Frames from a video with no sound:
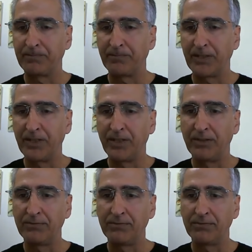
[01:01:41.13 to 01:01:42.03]
You
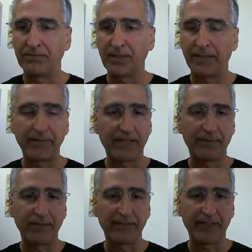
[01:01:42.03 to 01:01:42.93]
know, I'm not a
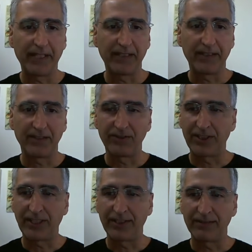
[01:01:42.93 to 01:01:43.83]
big fan of those
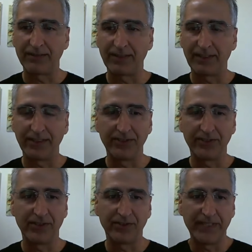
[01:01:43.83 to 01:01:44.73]
chain cleaners.
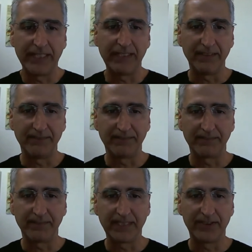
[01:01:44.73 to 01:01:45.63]
You don't need it.
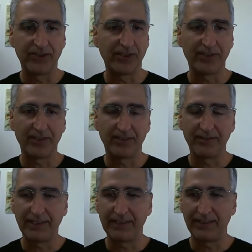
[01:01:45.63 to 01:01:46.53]
It's just a
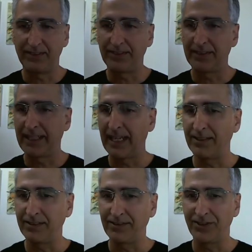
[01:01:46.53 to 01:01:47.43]

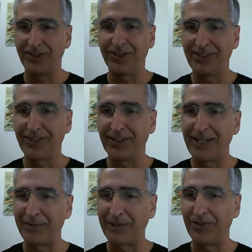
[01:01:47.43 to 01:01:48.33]
gadget. So you'll
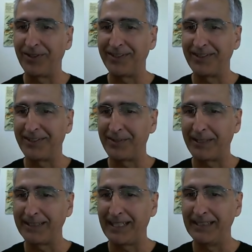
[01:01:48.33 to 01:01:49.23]
hear me go on and on
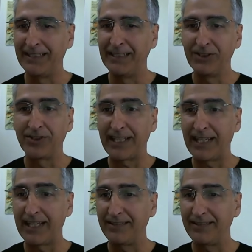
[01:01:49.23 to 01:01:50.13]
about that. You
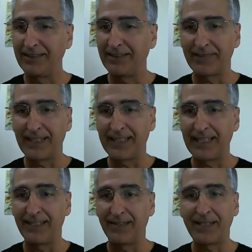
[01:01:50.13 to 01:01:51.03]
can't, you know,
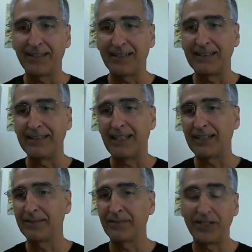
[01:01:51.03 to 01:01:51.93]
again, I'm not going to knock
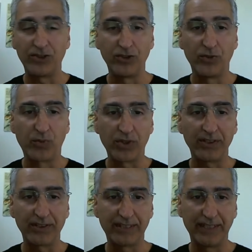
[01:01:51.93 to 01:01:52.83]
them. They do
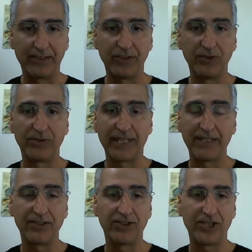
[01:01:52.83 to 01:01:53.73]
work. They do get
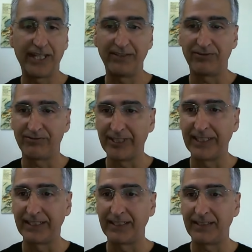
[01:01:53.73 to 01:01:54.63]
your chain
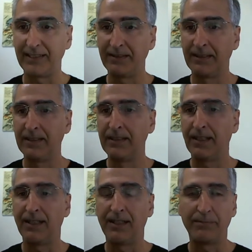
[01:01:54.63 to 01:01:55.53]
really clean.
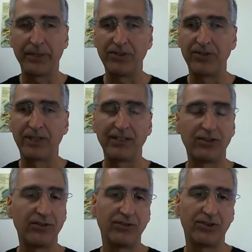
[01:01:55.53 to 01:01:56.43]
But you can
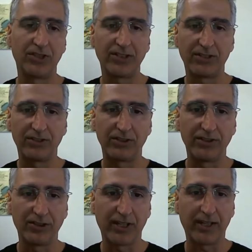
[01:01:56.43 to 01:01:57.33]
do just as good a
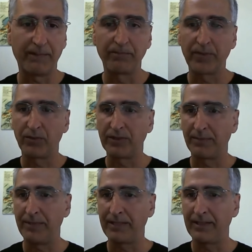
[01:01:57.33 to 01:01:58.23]
job with the
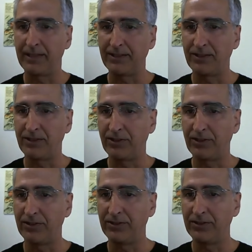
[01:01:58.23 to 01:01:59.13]
method I showed in
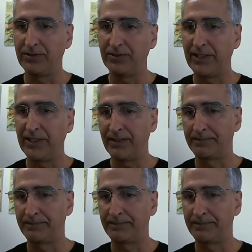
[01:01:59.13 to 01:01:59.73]
the video there.